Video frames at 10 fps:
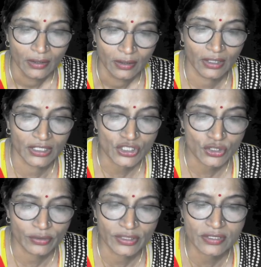
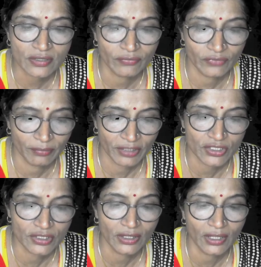constituents of the
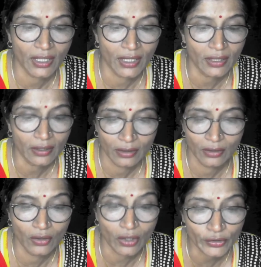mixture are
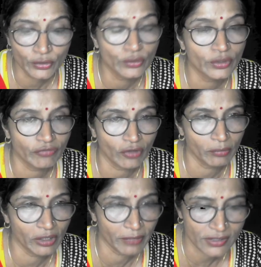not
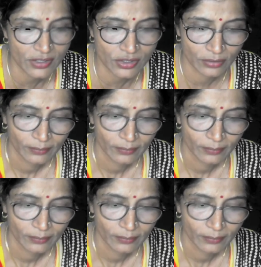uniformly mixed.